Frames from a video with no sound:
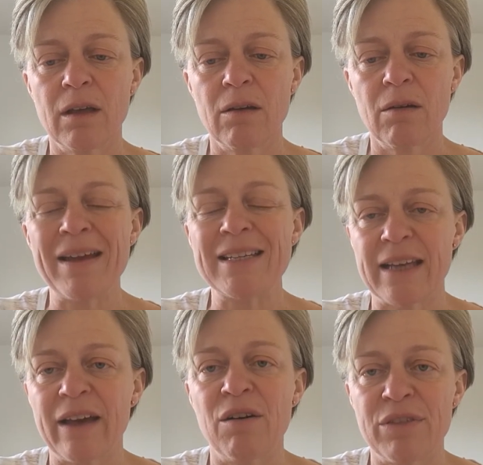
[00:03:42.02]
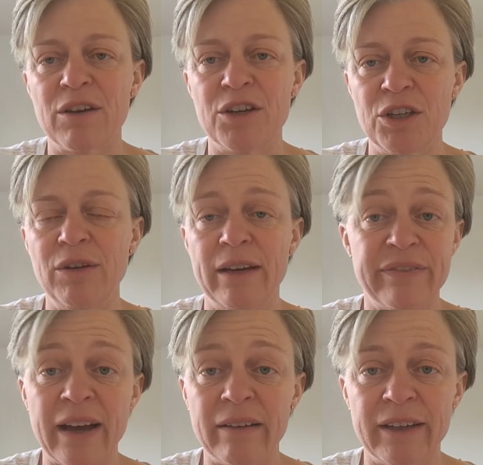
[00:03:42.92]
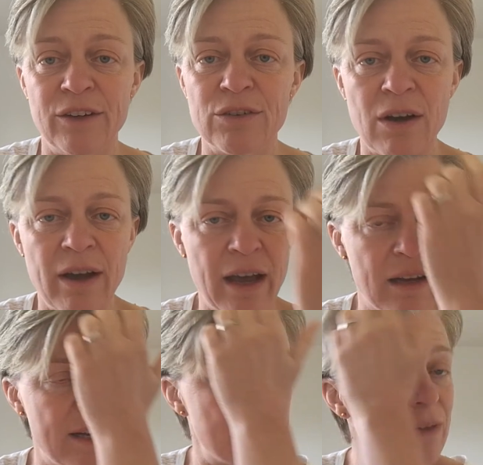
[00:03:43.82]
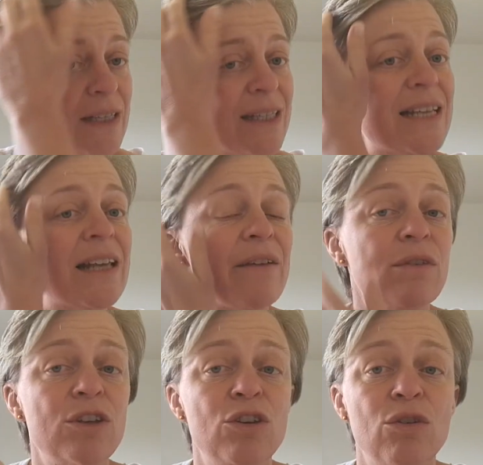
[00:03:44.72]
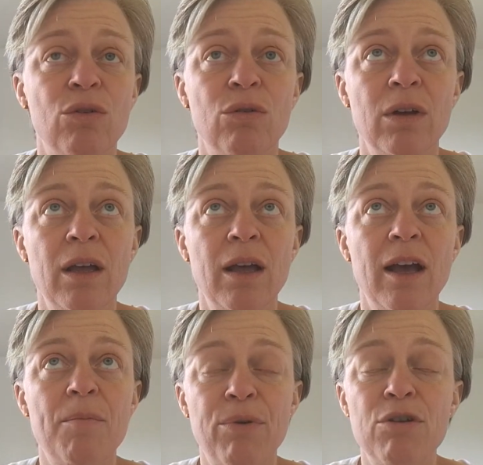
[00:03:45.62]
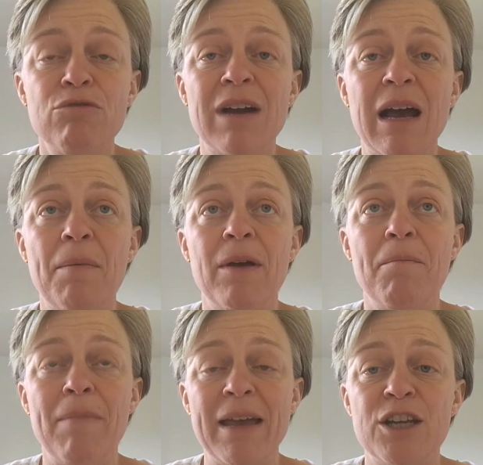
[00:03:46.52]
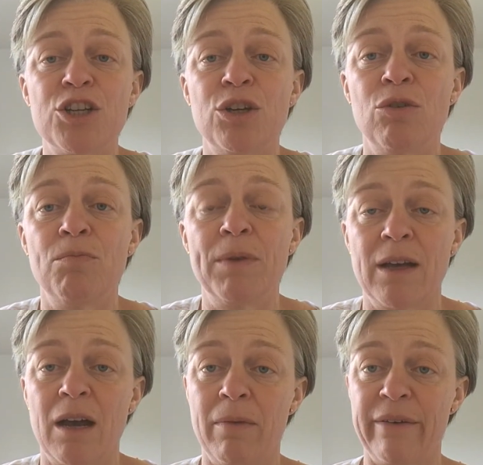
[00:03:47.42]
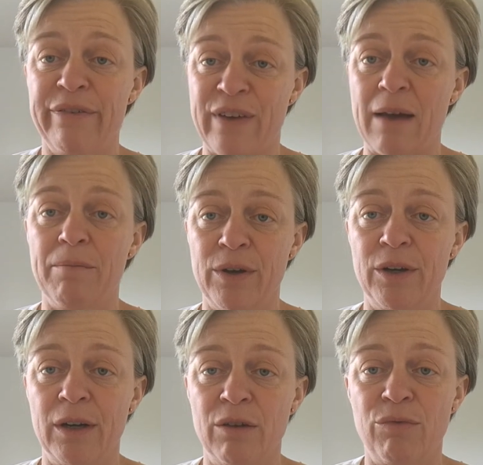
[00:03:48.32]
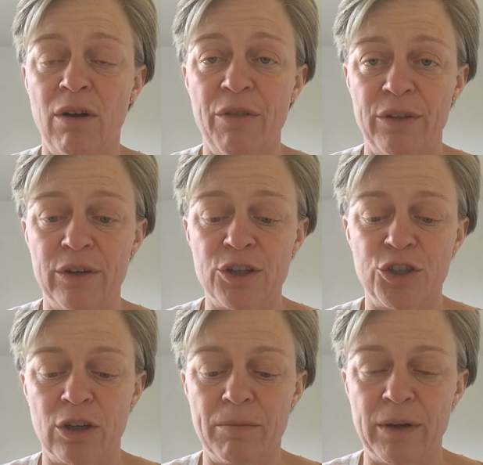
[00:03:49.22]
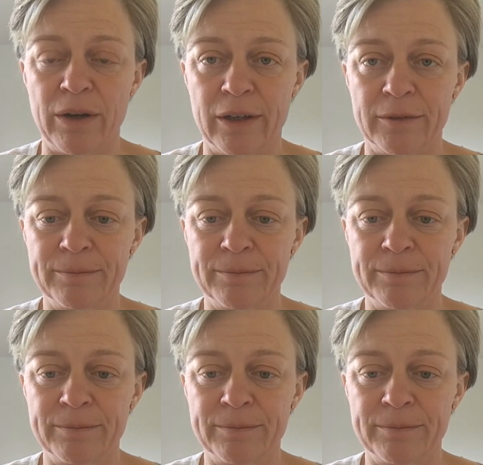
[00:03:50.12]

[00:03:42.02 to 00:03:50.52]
healthier because you need fat in your diet, and this is a program that makes you become a fat burner rather than a sugar burner.